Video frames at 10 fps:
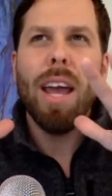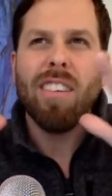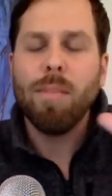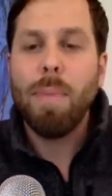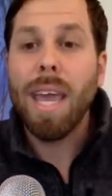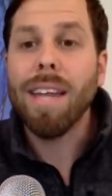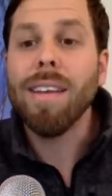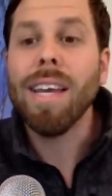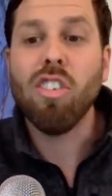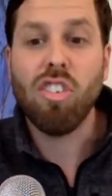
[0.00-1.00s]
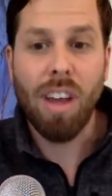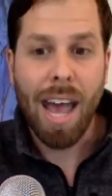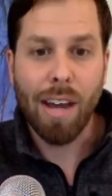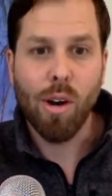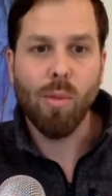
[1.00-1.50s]
expanding a
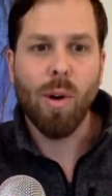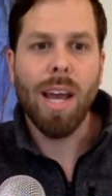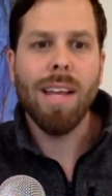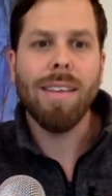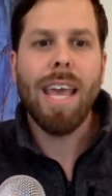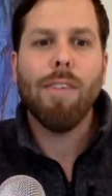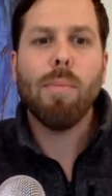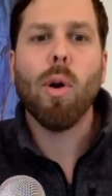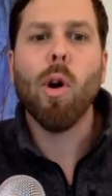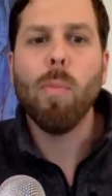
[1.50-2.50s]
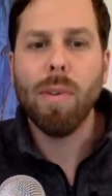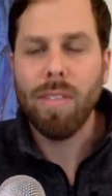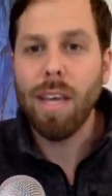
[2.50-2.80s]
shadow, right? They have a purpose.